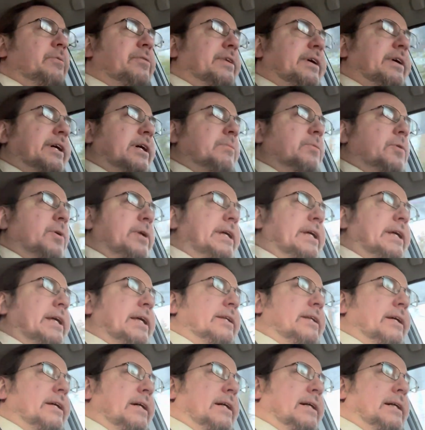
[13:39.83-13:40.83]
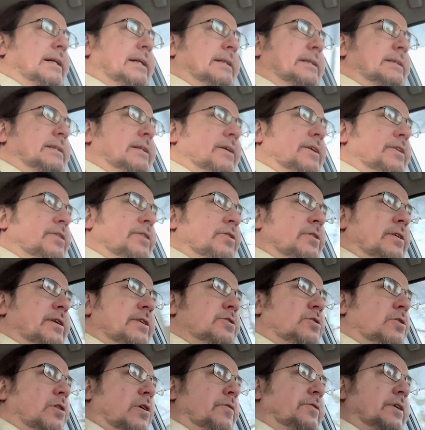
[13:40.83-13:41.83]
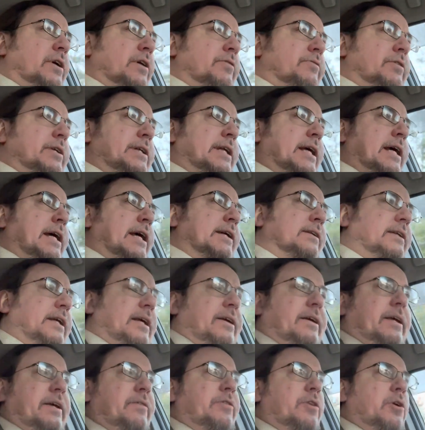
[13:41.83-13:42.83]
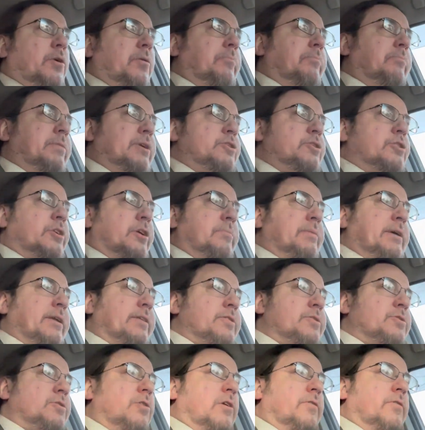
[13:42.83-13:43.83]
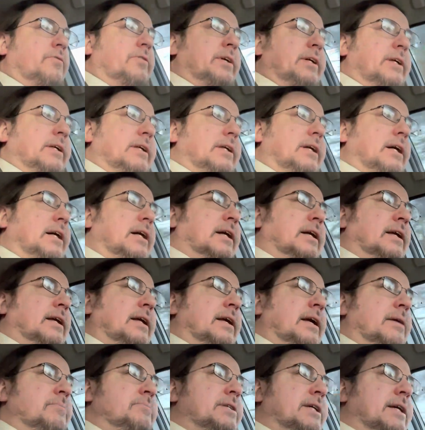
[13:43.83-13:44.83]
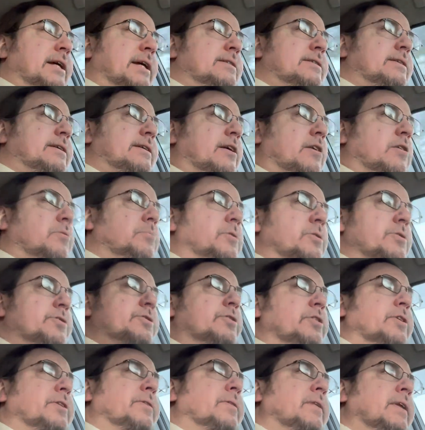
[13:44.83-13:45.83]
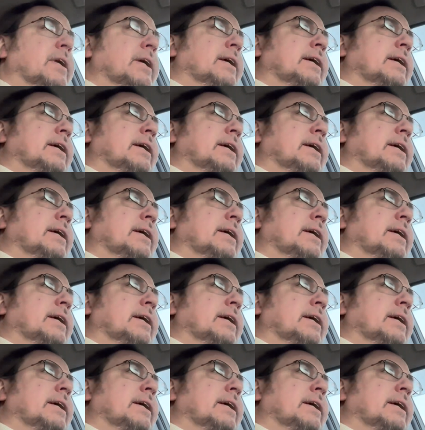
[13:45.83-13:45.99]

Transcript: think I'm going to get uh, Dunkin' Donuts coffee every day, e- even though I'm bitching about this coffee. Uh, I'm saying it's terrible. It's good.